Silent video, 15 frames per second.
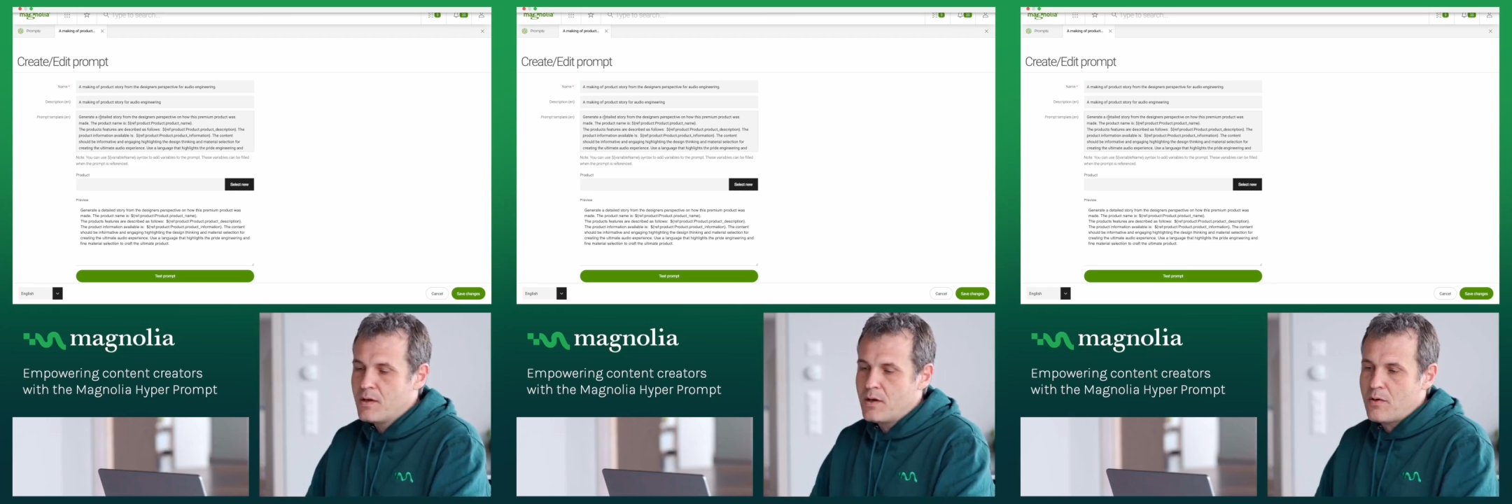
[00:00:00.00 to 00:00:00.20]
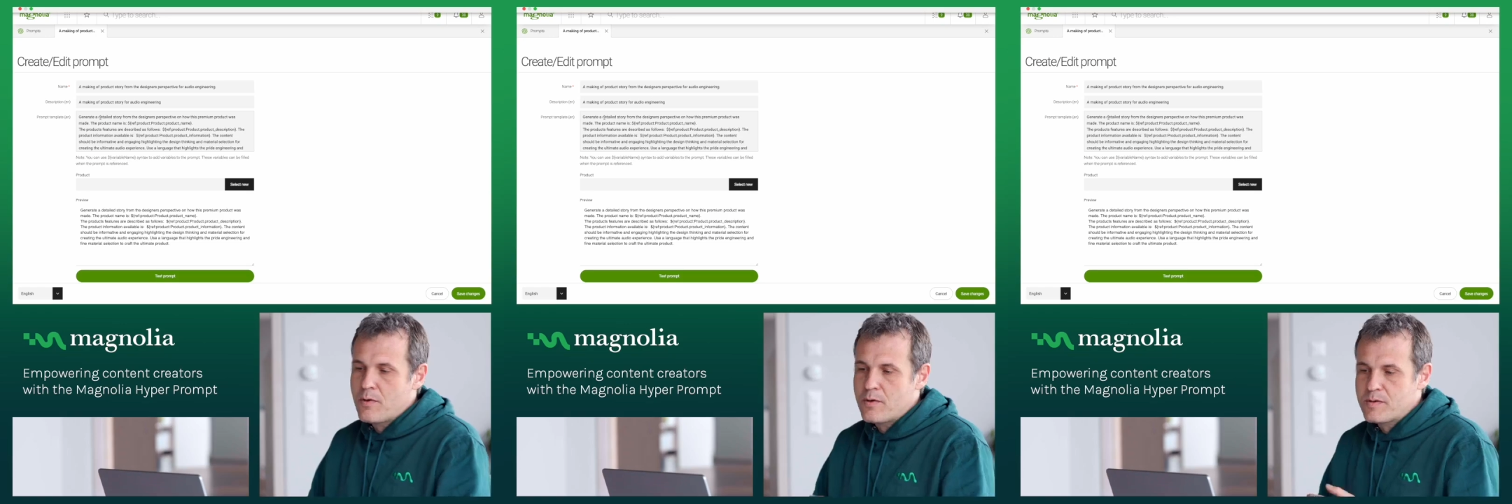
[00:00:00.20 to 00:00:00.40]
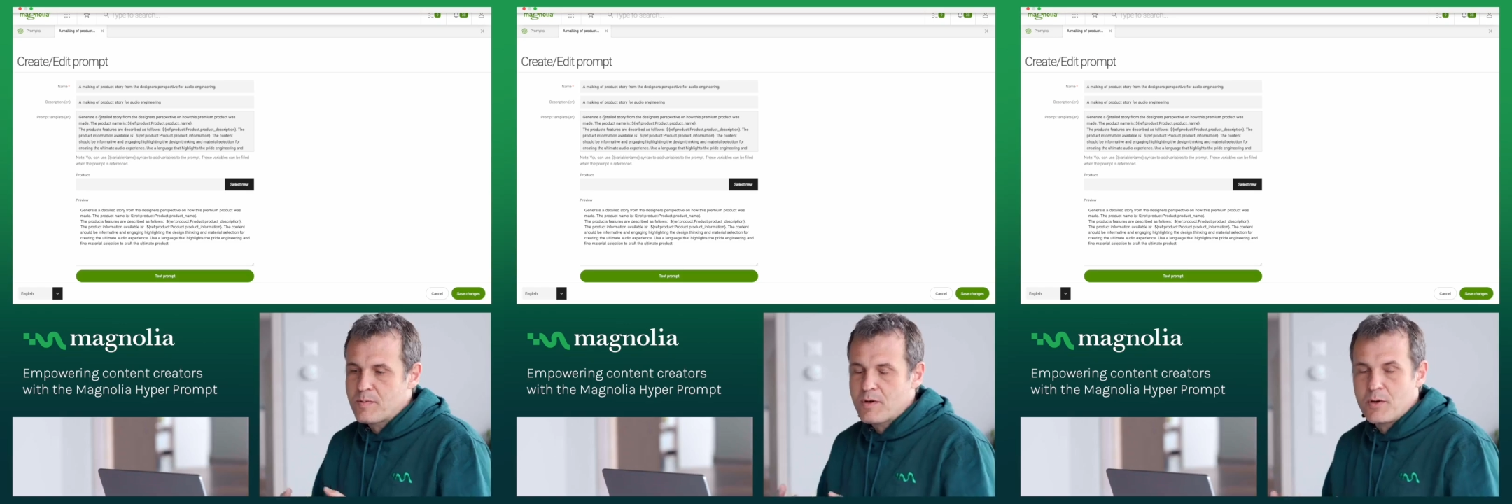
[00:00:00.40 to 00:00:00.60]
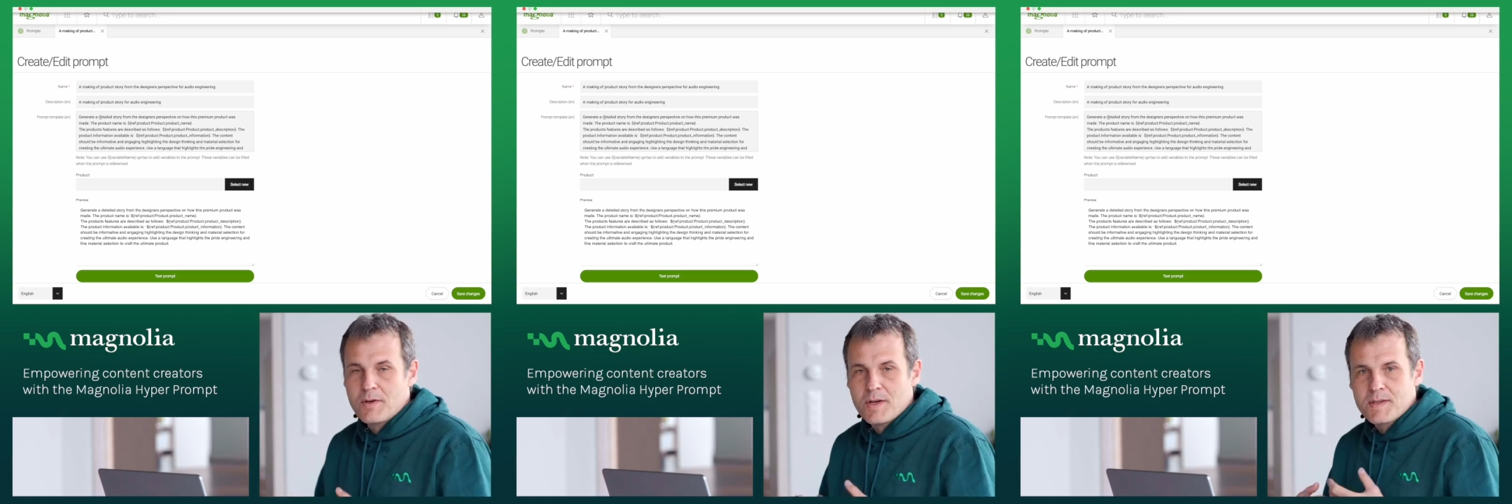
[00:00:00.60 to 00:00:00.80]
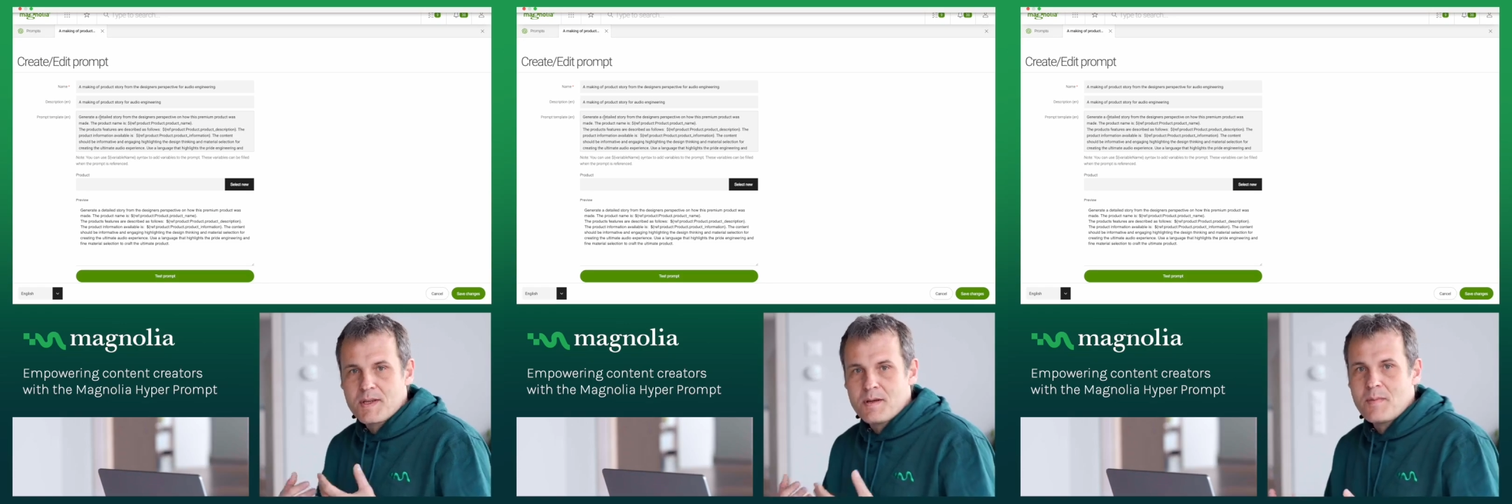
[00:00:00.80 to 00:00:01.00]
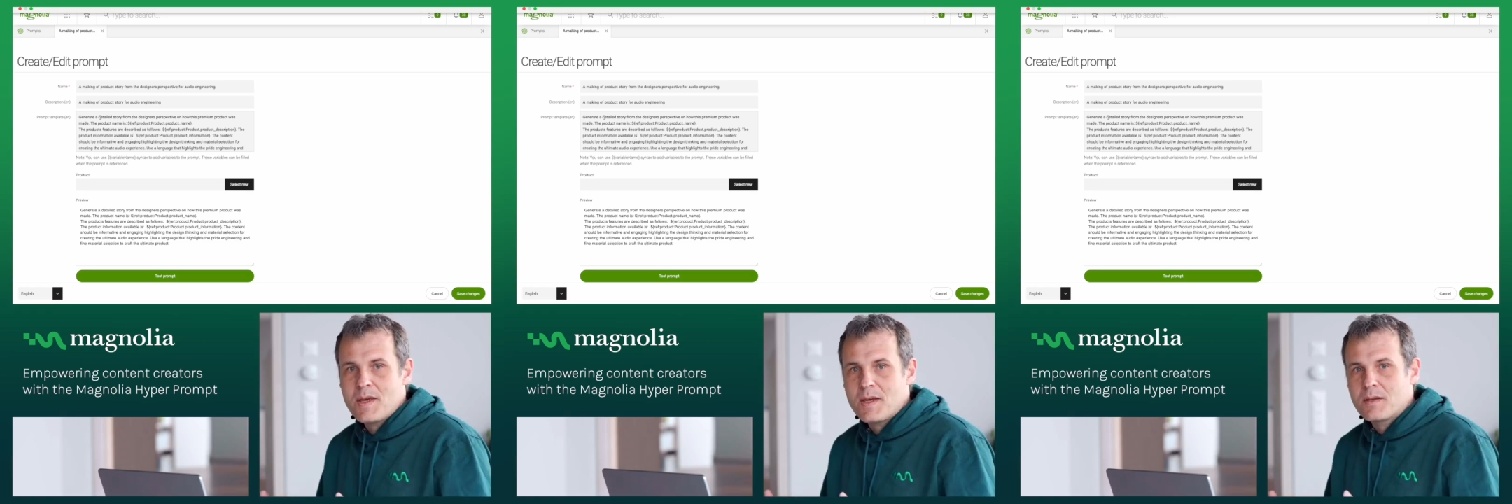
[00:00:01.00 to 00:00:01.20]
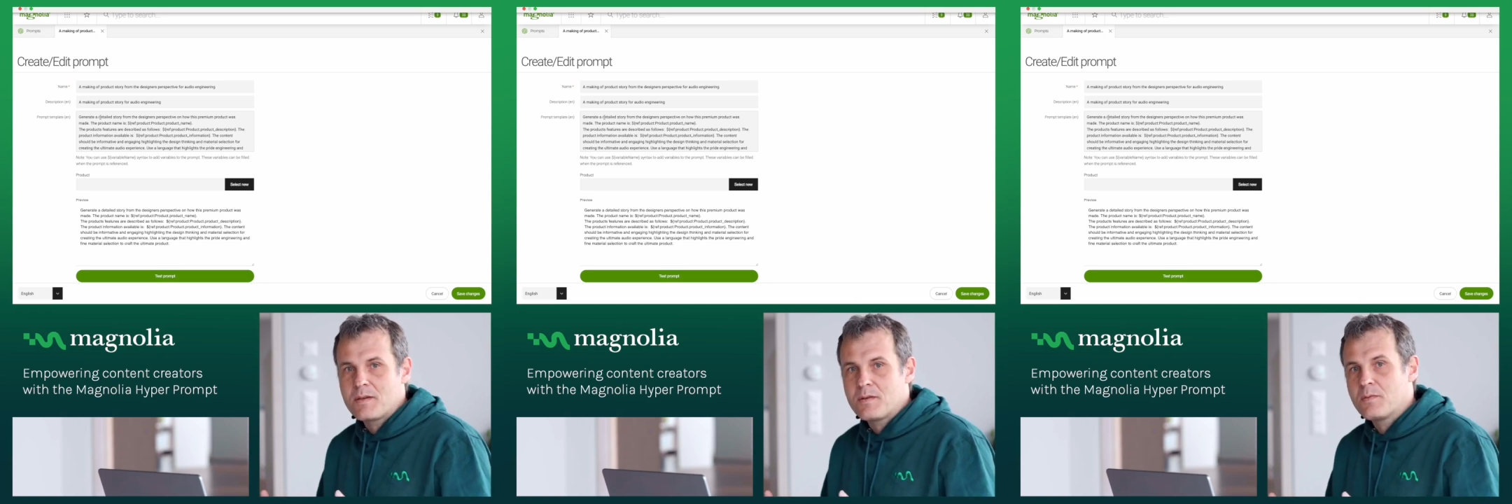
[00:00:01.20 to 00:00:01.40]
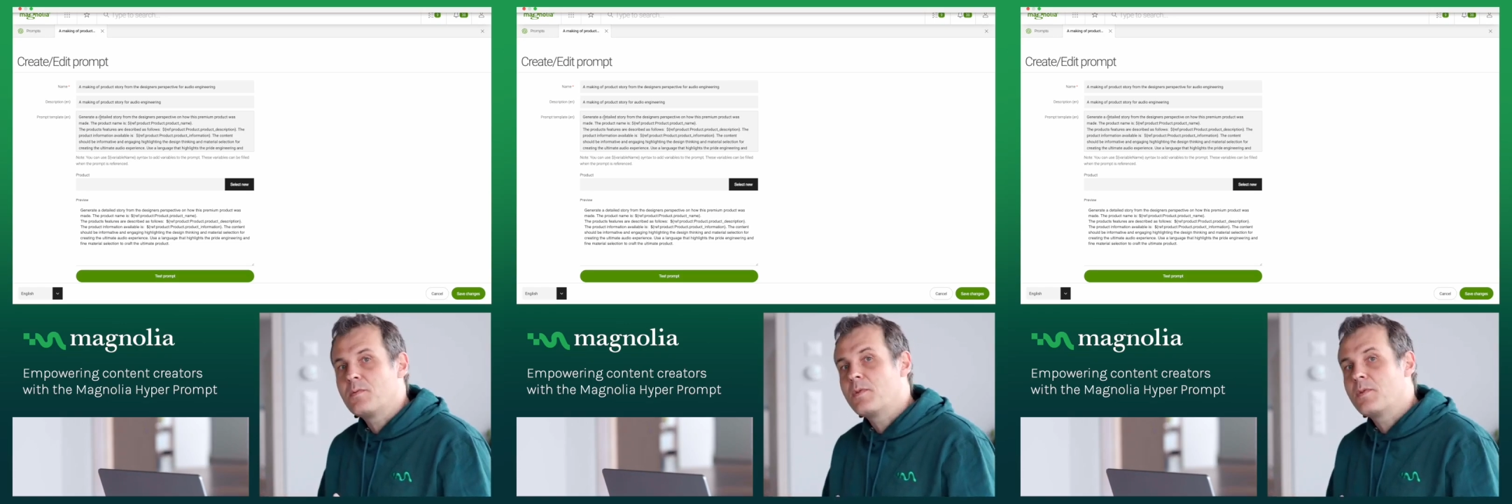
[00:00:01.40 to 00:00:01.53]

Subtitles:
how those products are made,